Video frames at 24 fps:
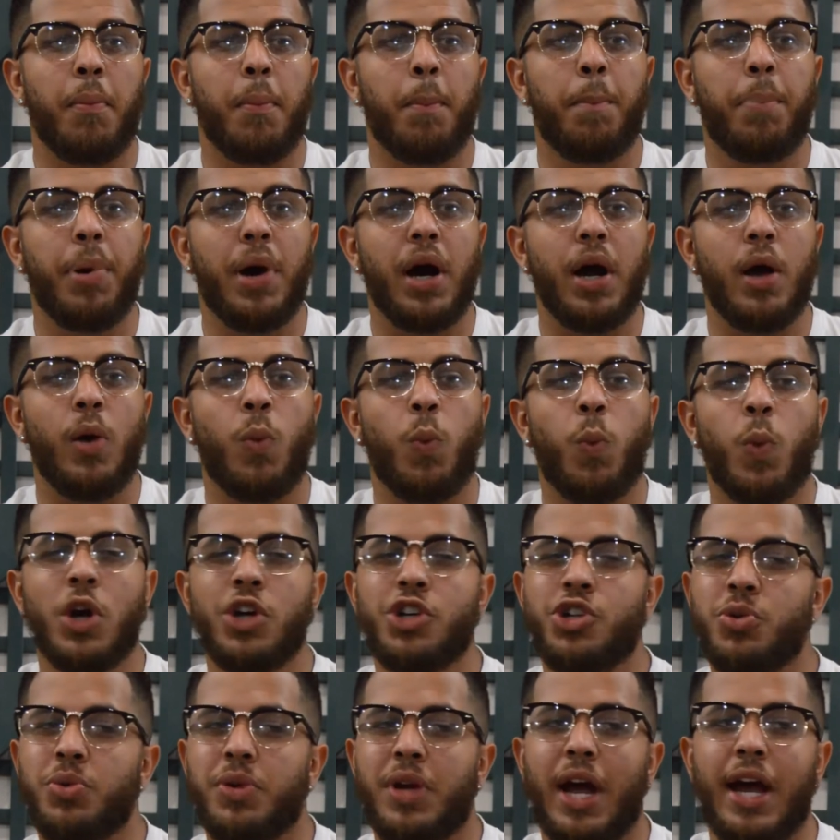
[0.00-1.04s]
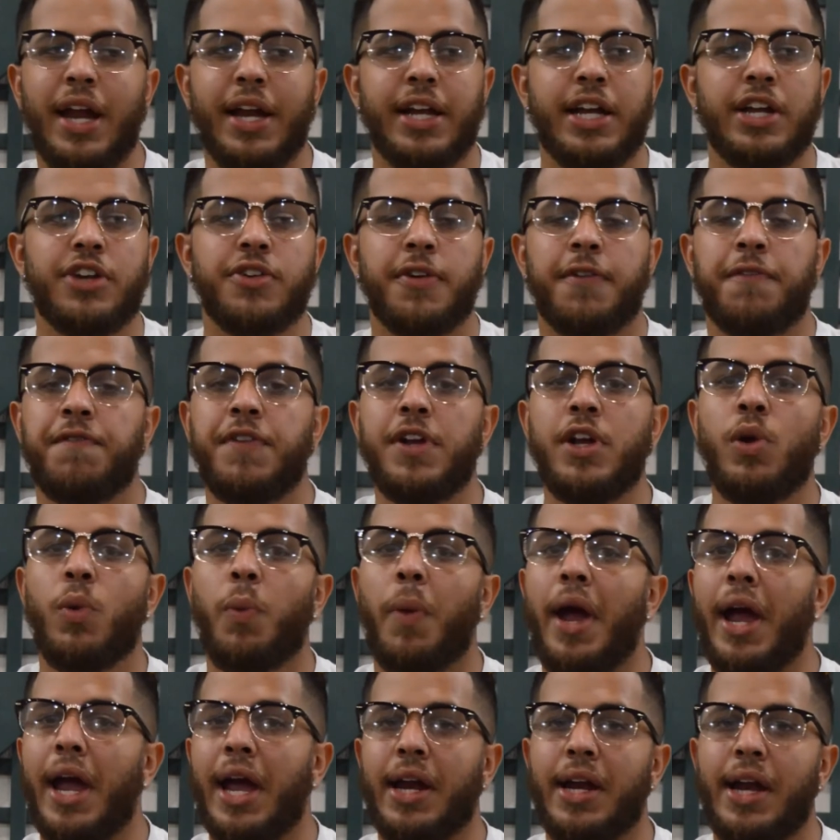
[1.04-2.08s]
But once you kind of get your feet
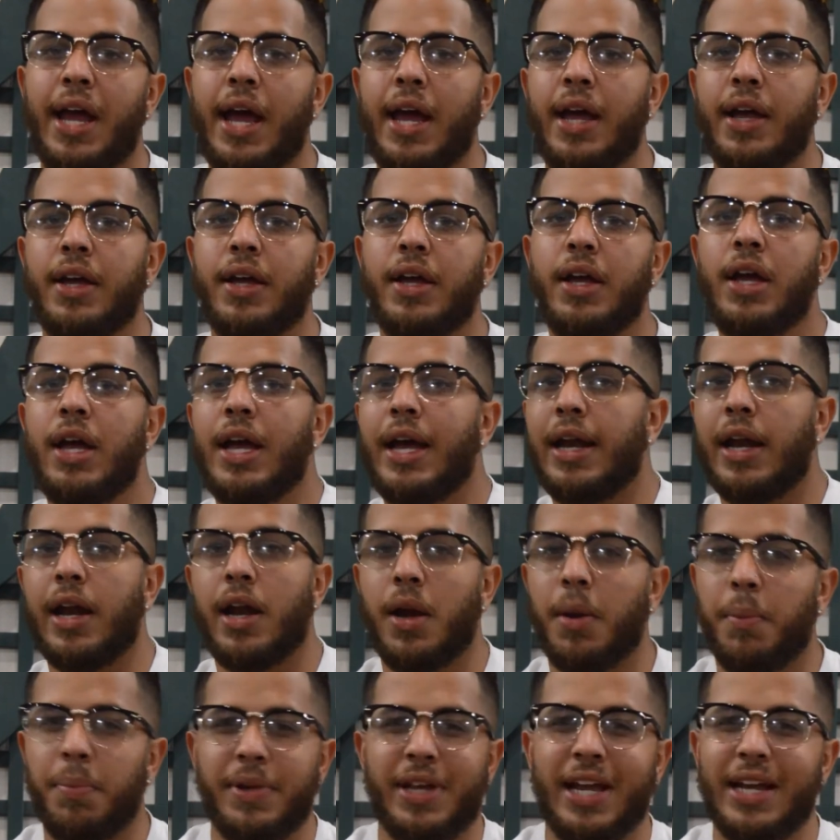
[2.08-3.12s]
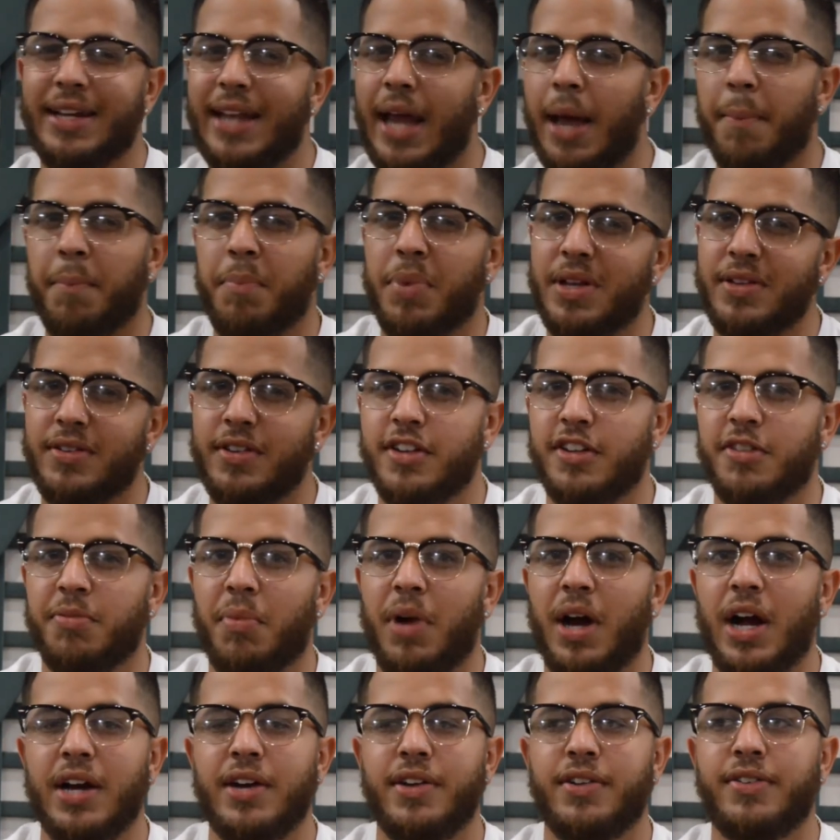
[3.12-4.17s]
wet in that and then get that business
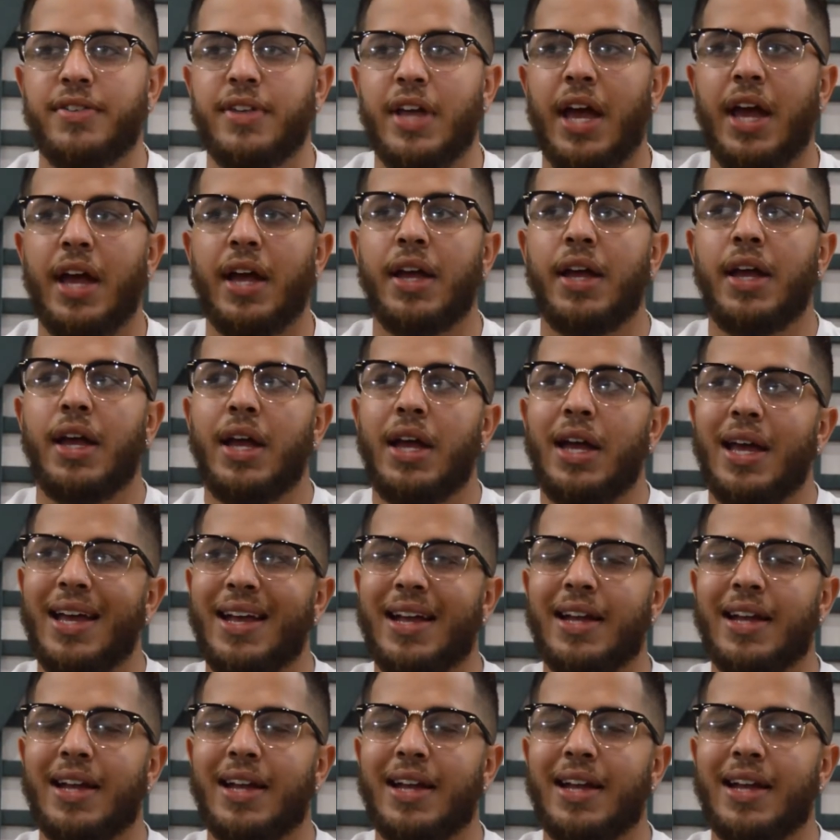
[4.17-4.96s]
mindset, it